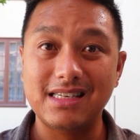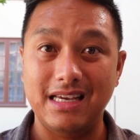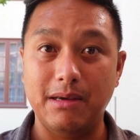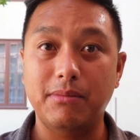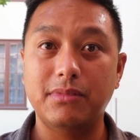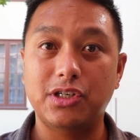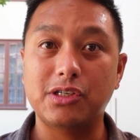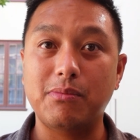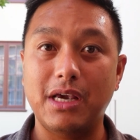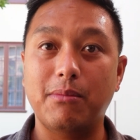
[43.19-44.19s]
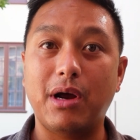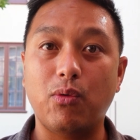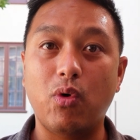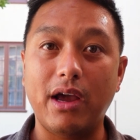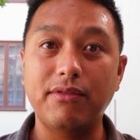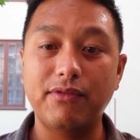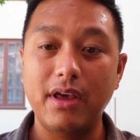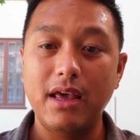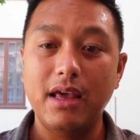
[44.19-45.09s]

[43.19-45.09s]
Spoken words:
team, just me and my wife.